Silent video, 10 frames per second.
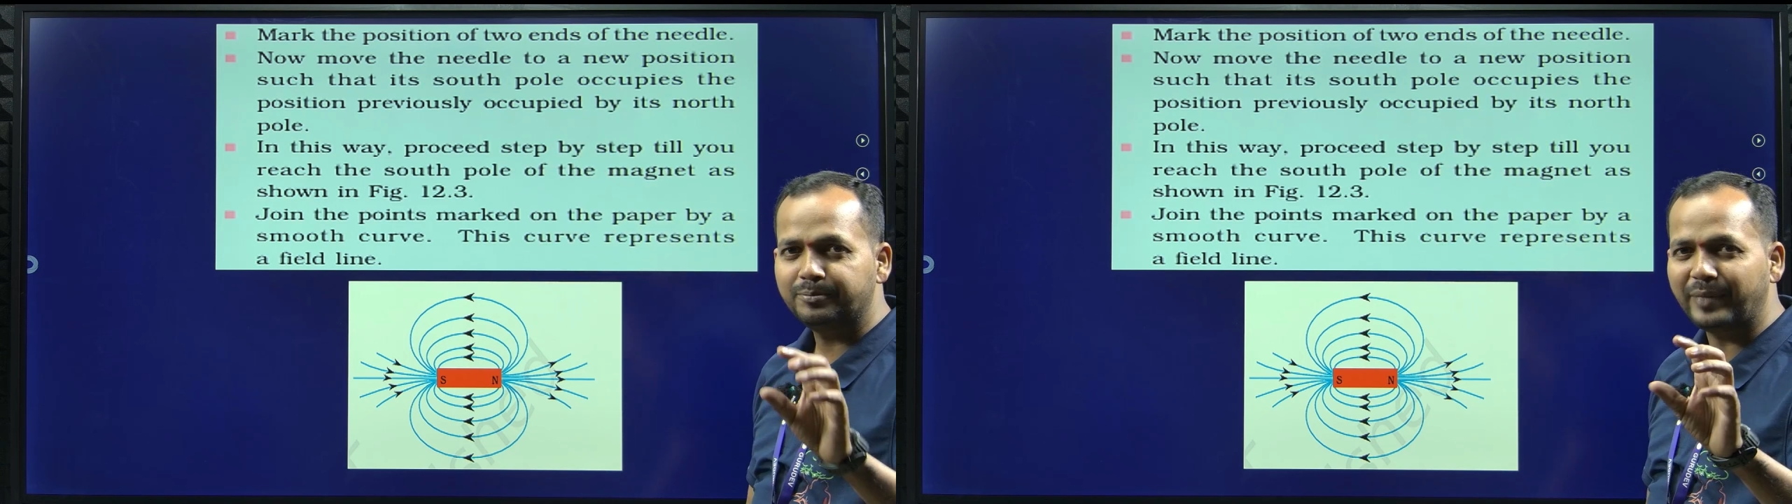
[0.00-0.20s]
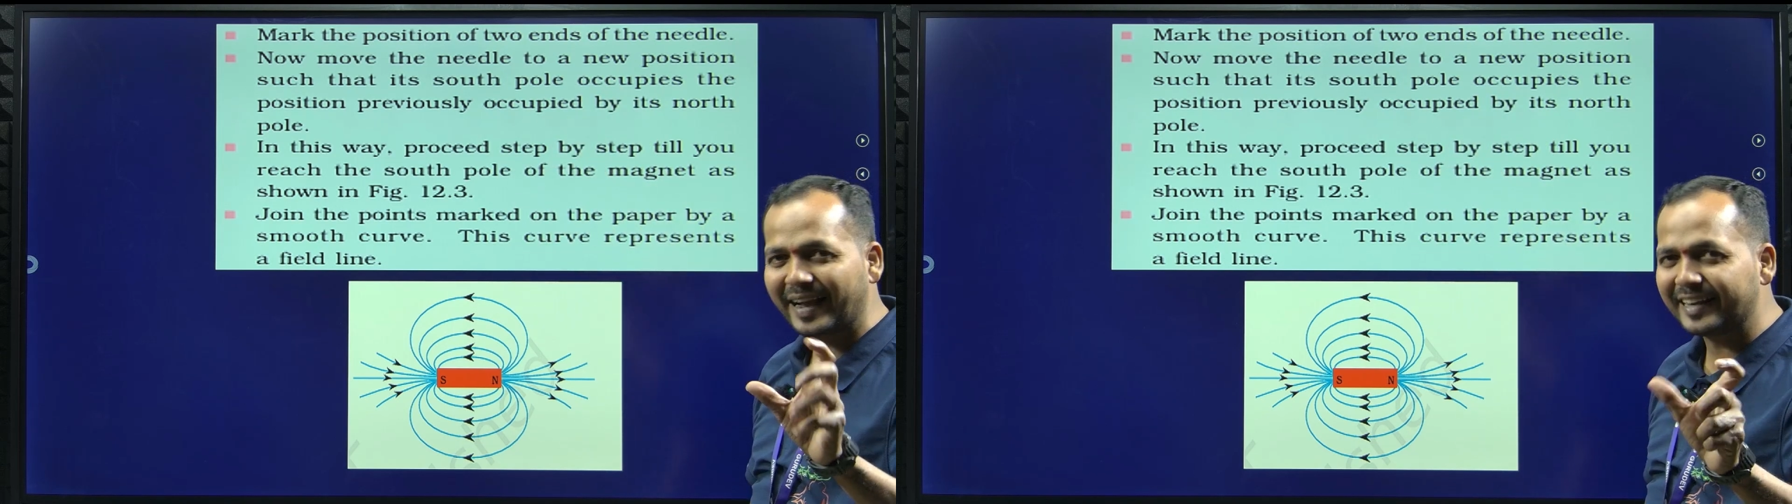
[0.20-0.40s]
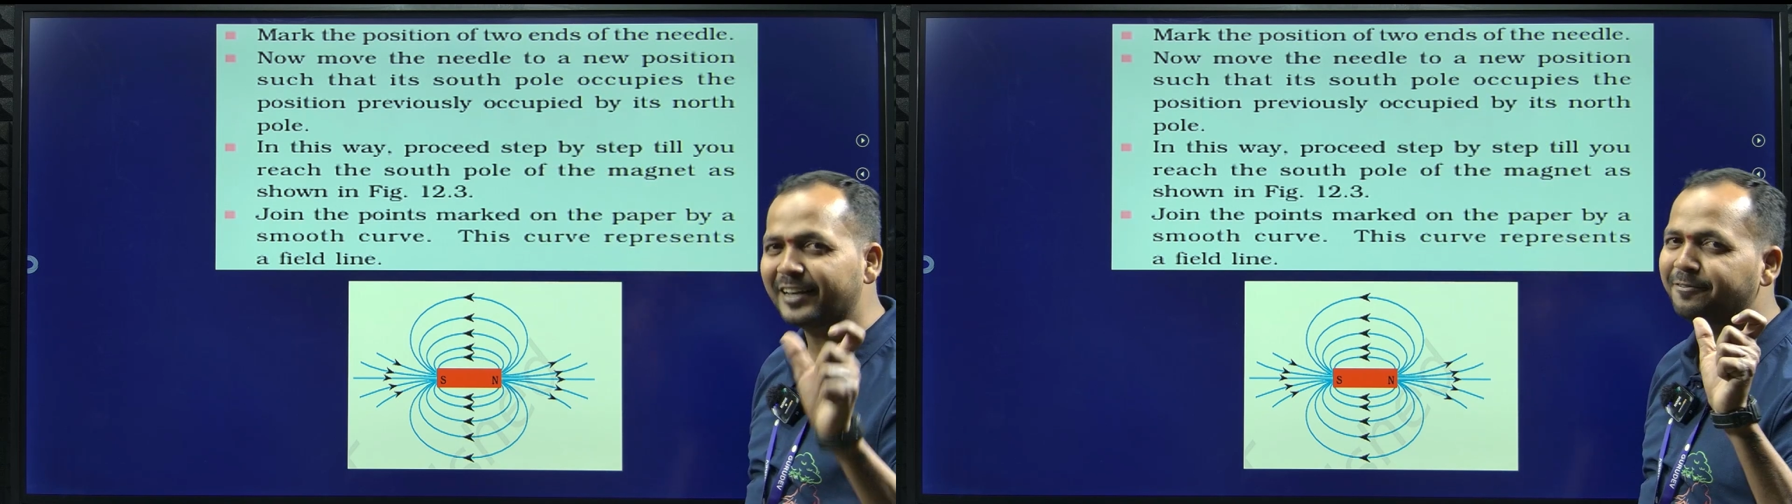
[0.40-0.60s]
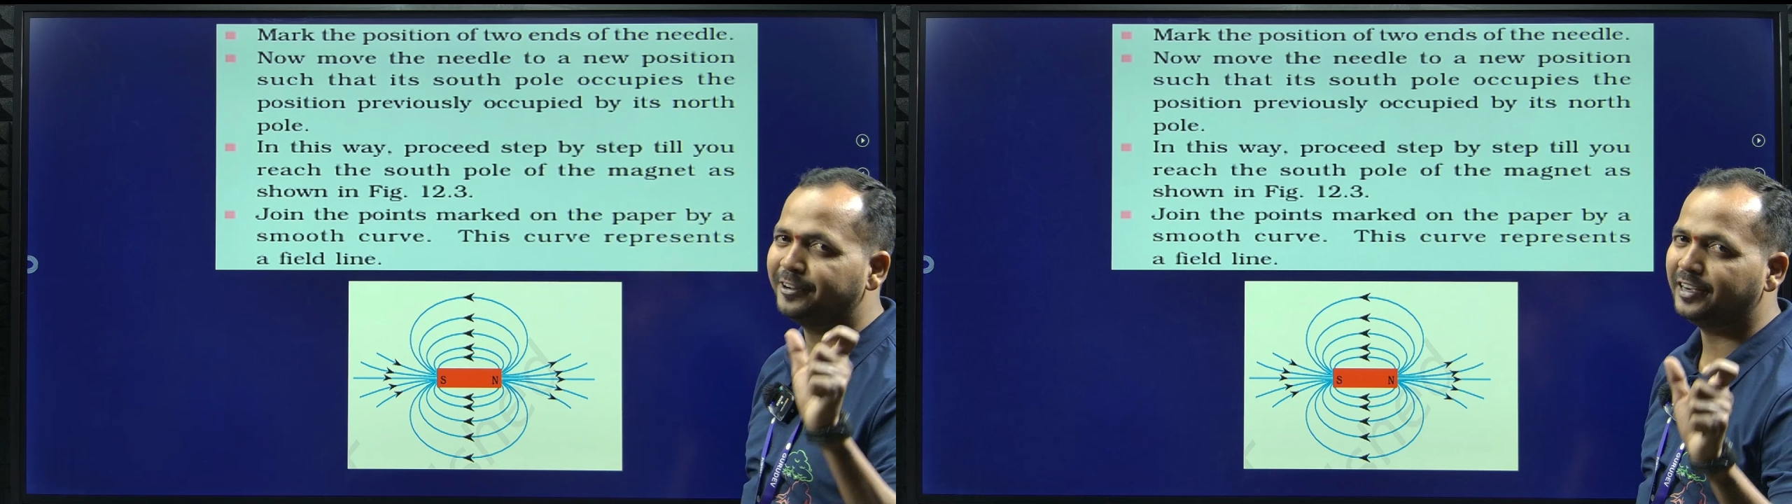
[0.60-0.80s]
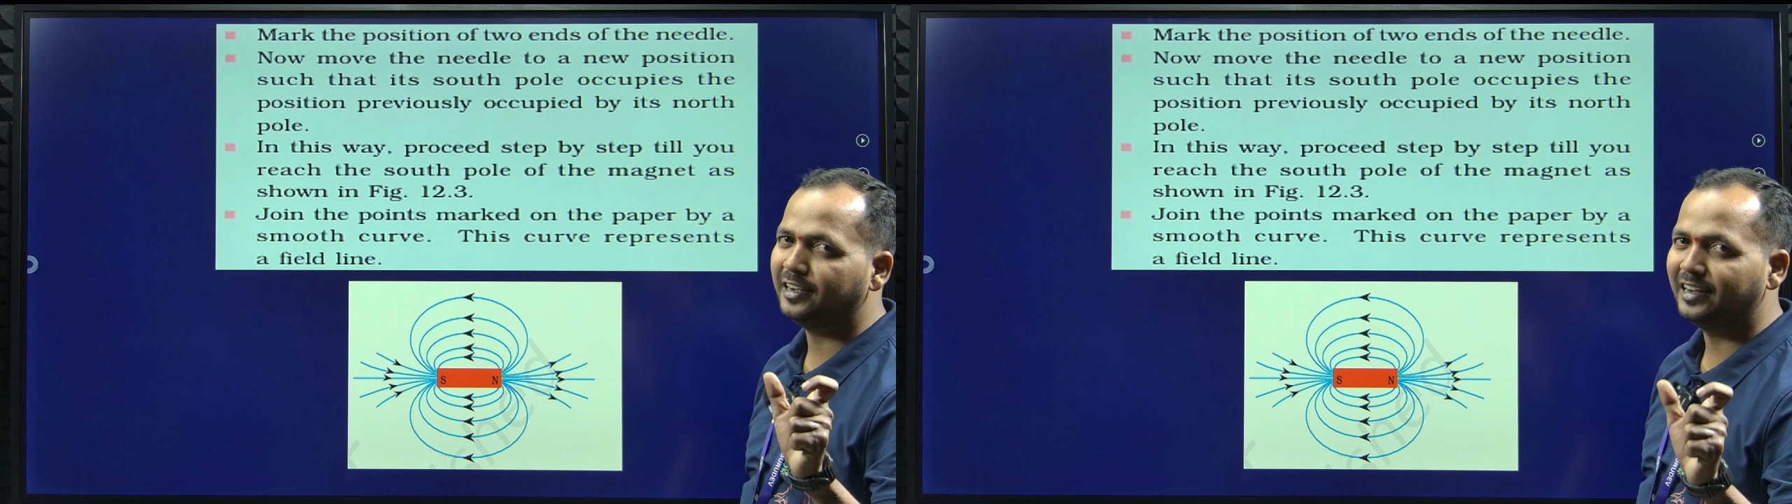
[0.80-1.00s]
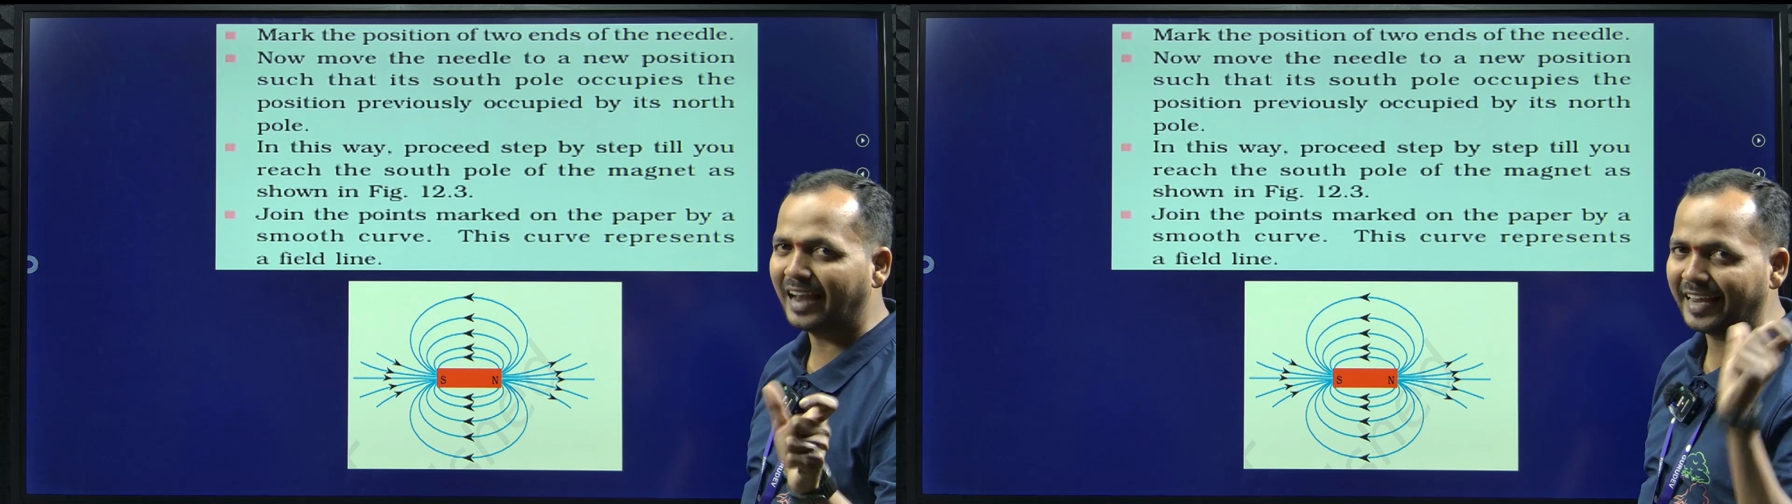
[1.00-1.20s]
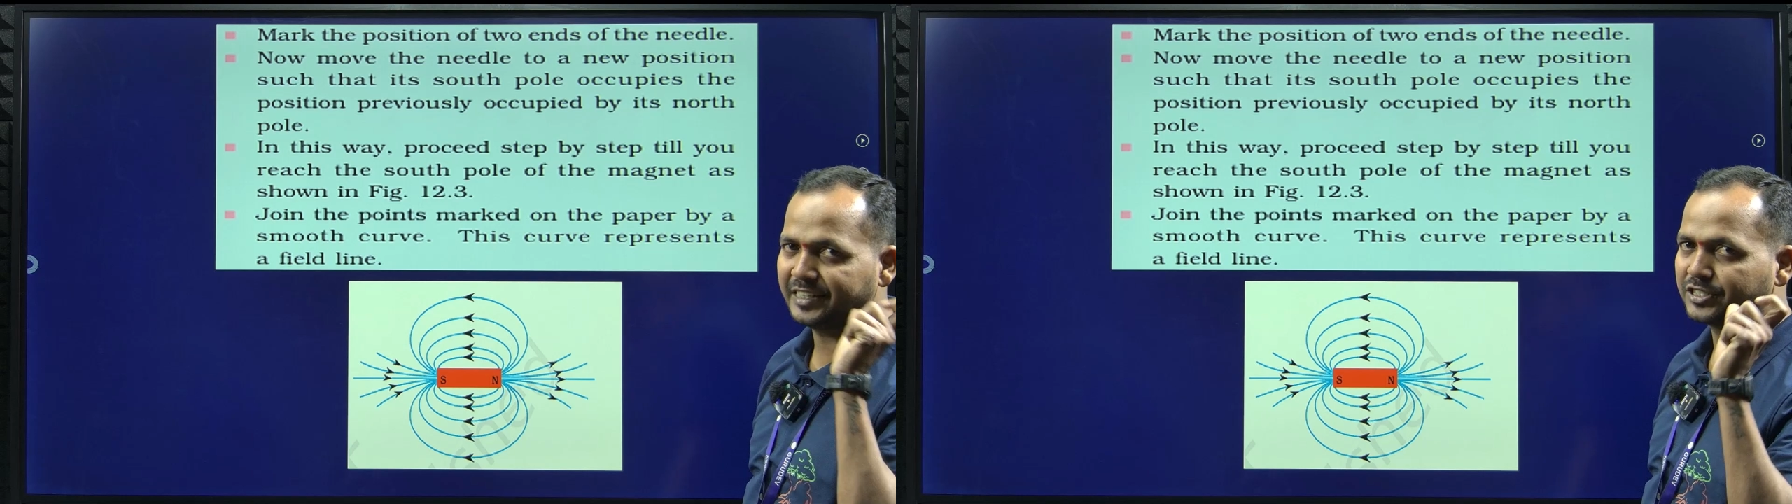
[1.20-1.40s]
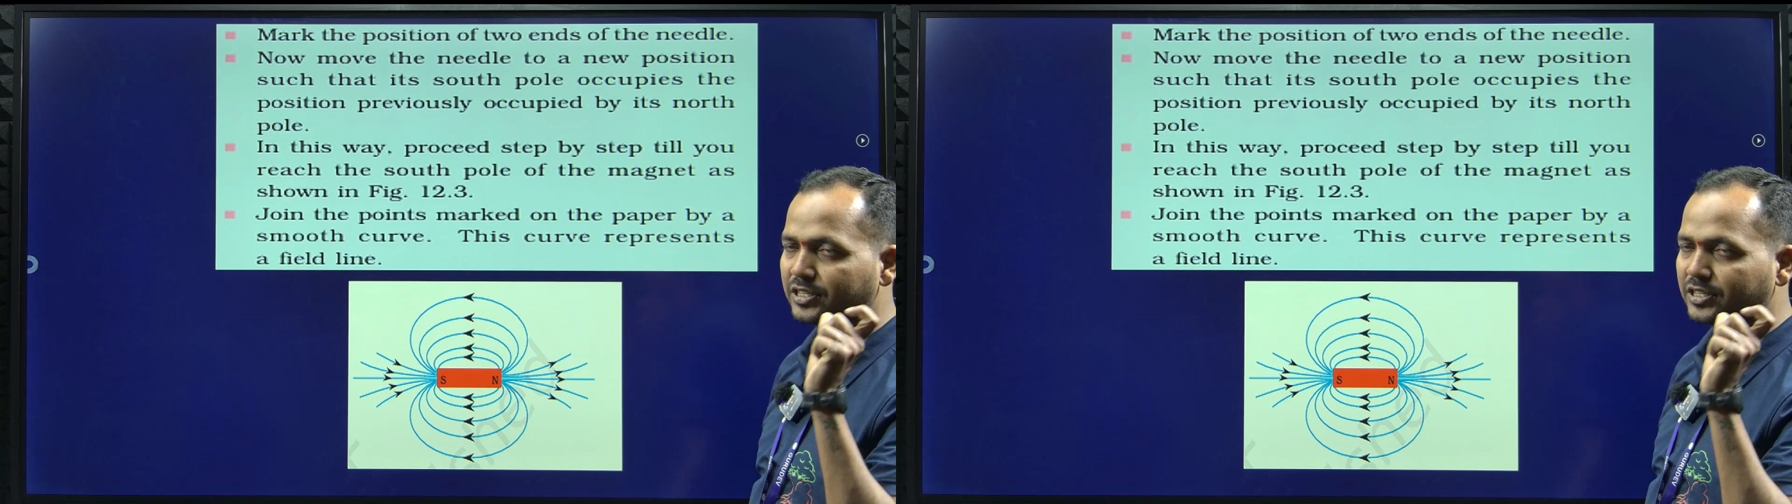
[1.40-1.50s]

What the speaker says: magnetic field lines